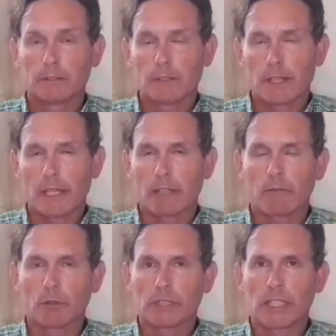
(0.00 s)
The
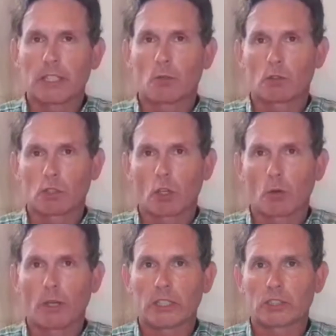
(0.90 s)
routine was
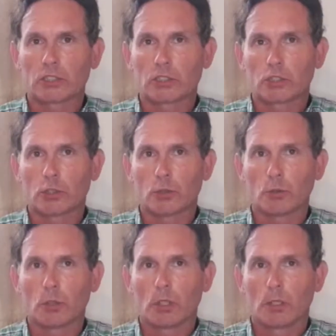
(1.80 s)
always
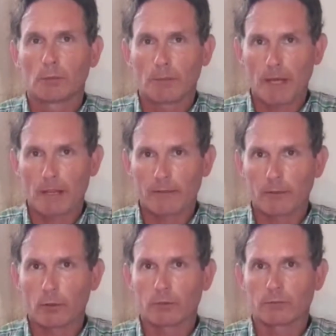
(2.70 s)
to prepare the
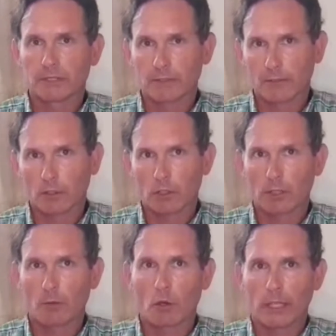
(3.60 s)
food from 7 o'clock in the
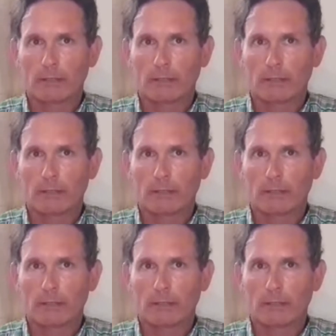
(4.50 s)
morning